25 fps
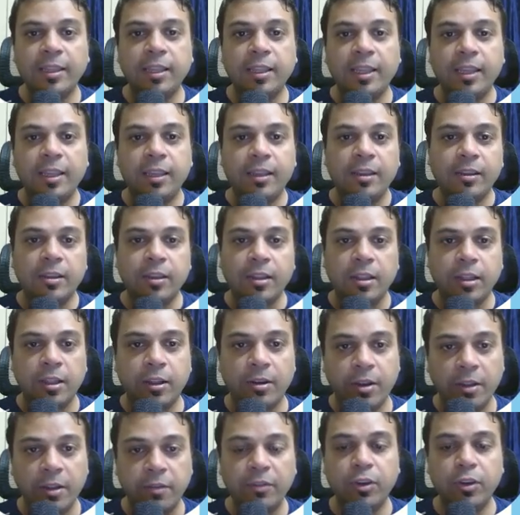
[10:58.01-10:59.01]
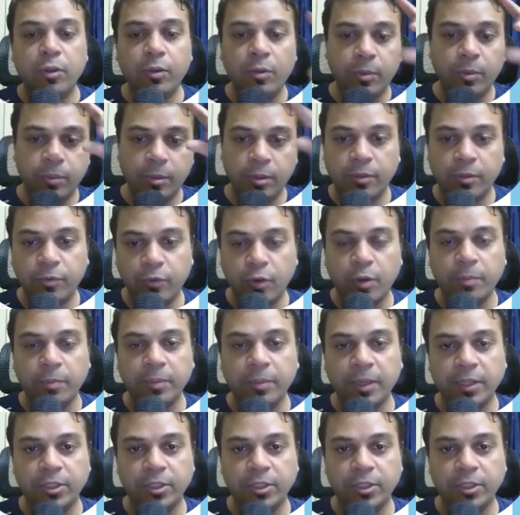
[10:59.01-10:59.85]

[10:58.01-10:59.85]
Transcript: the revenue from that